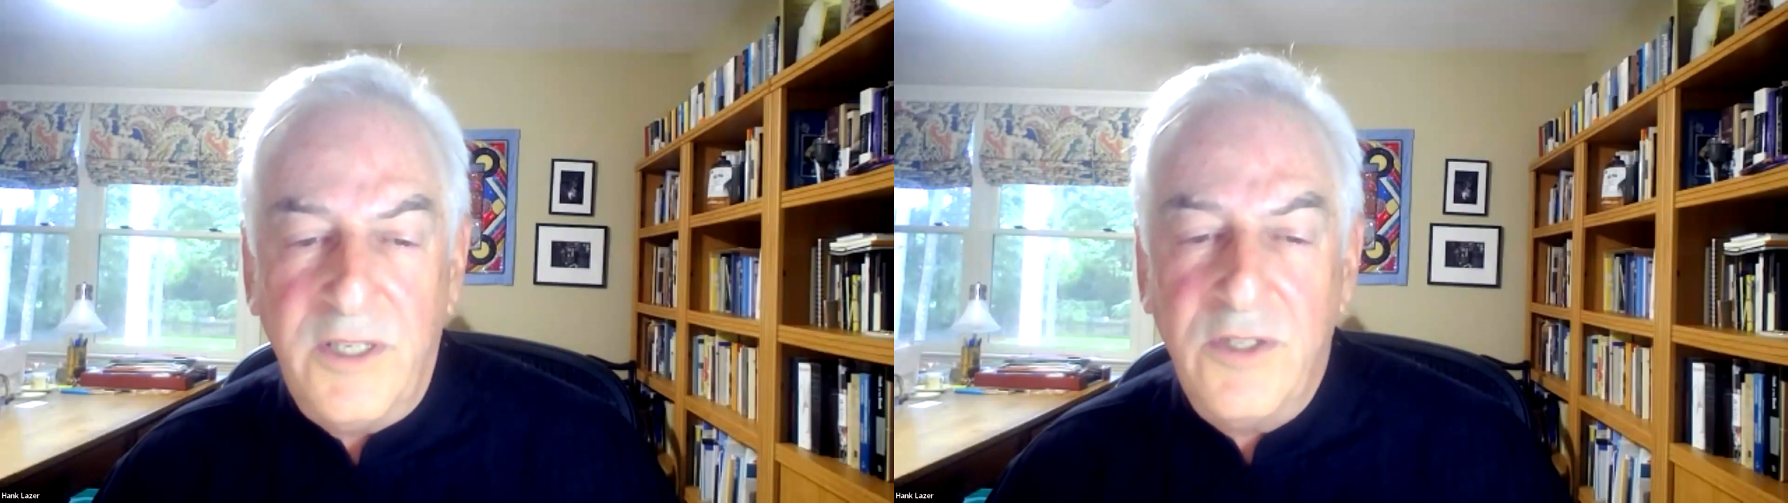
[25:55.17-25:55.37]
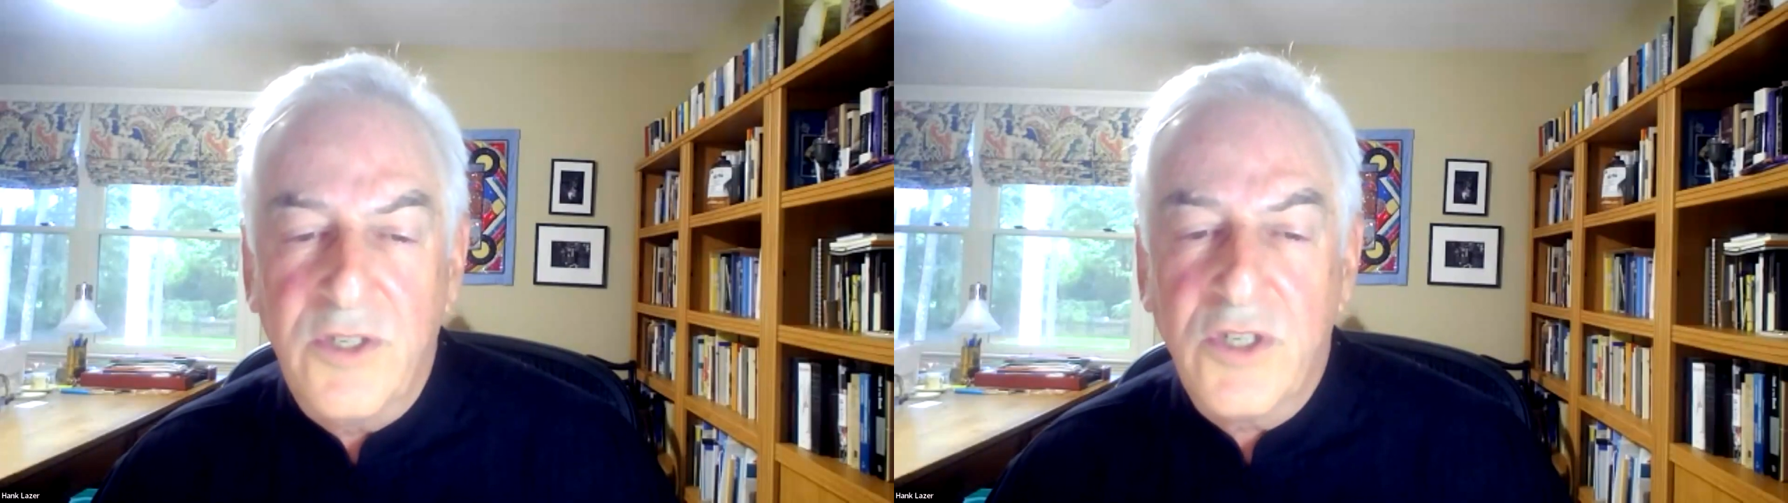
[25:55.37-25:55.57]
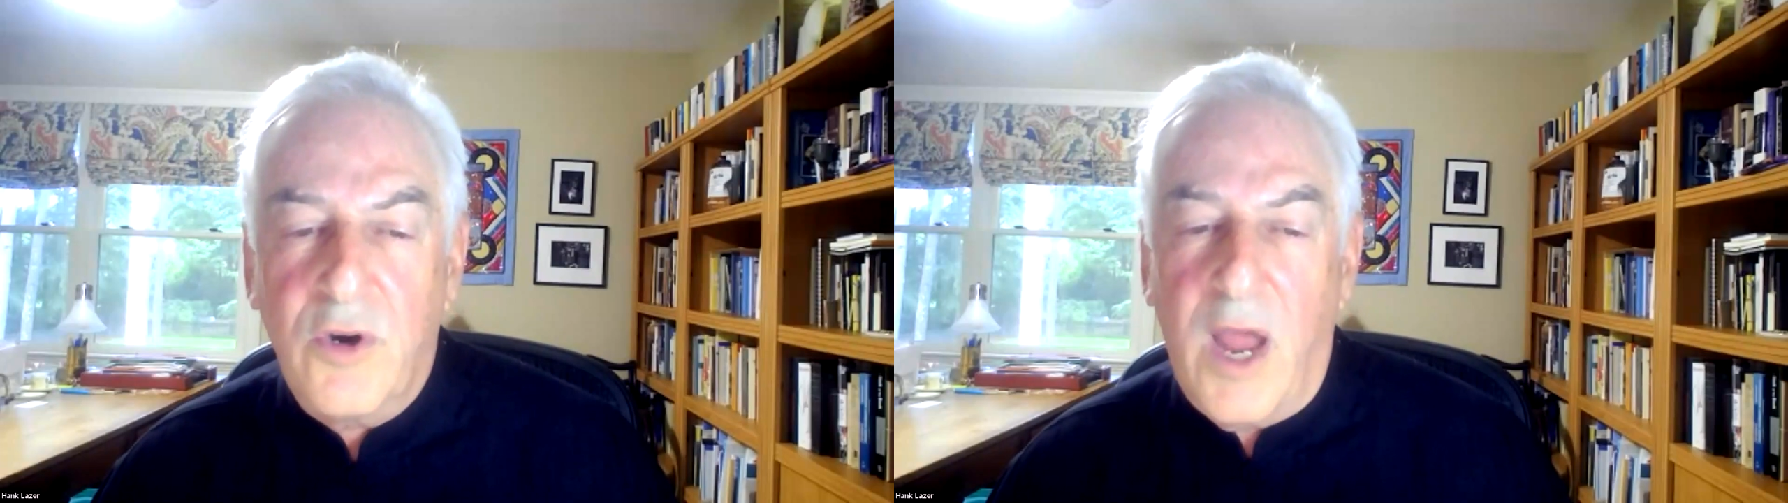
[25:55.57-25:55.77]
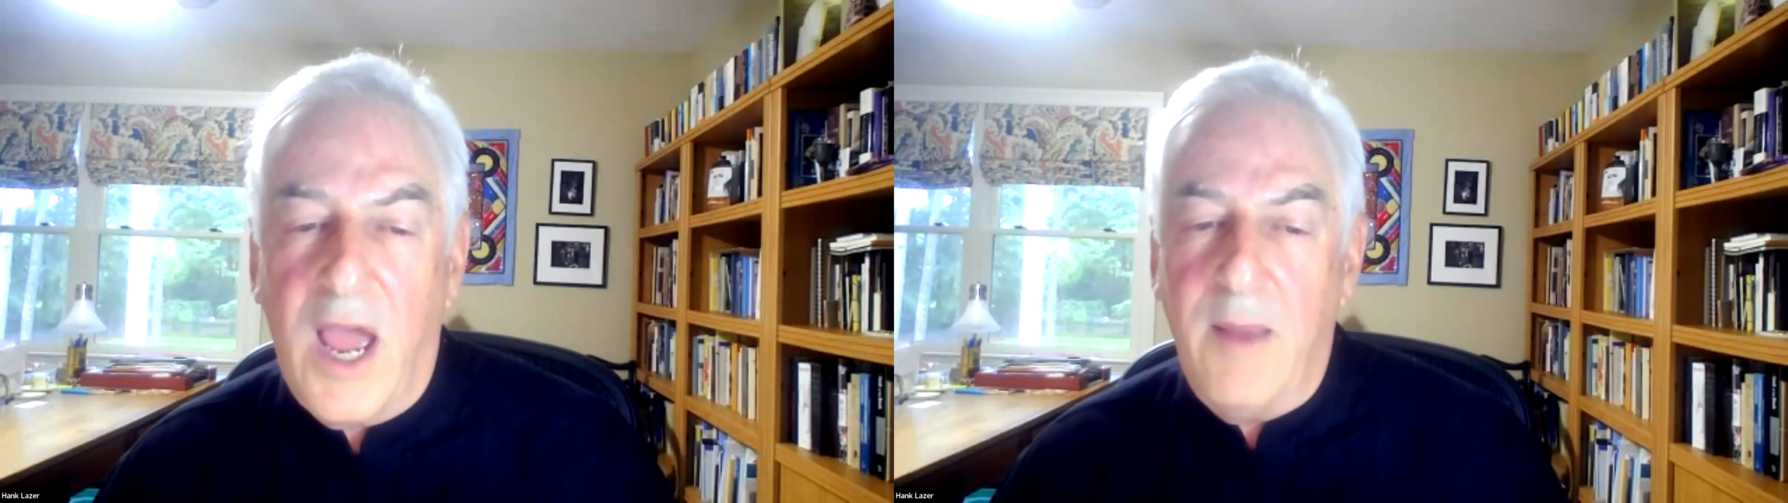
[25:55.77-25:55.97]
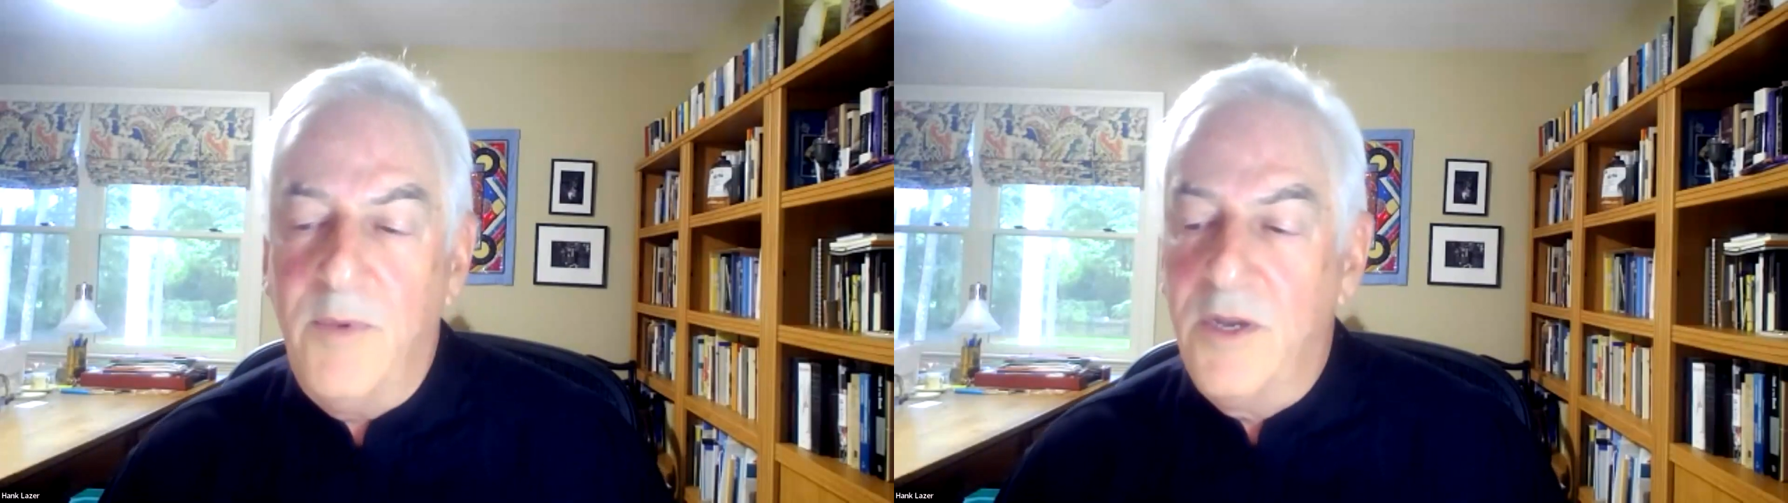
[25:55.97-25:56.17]

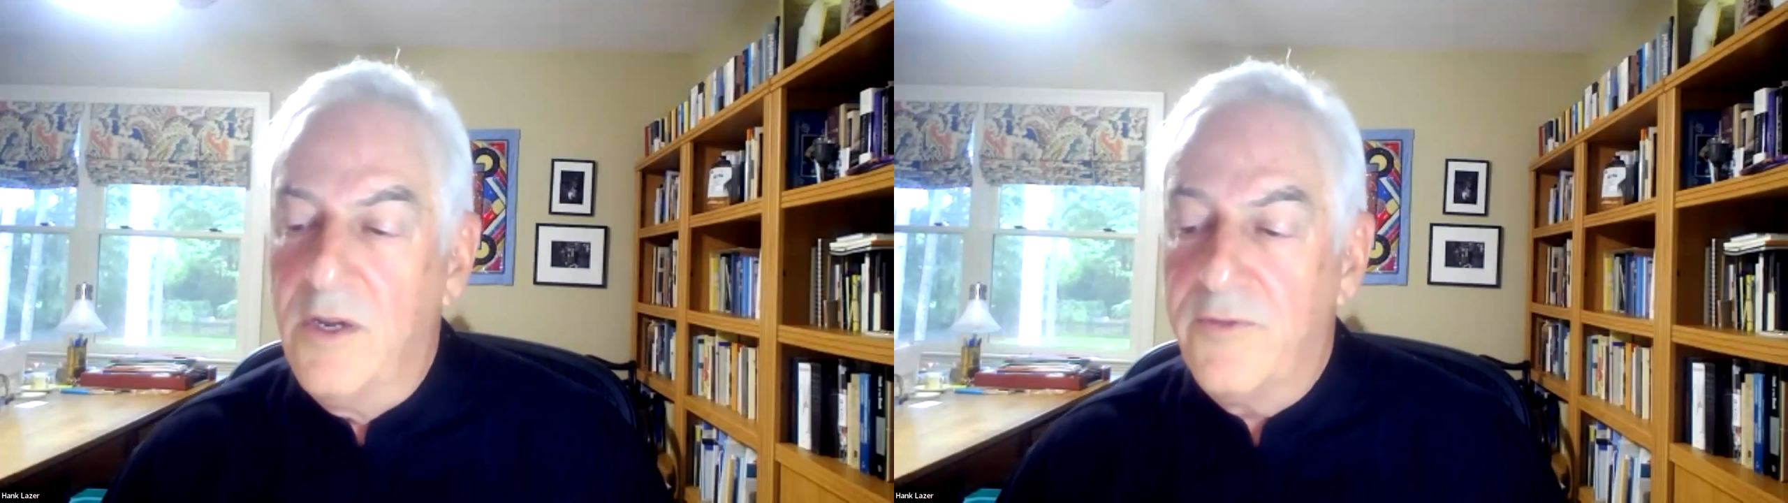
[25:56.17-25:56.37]
inscribed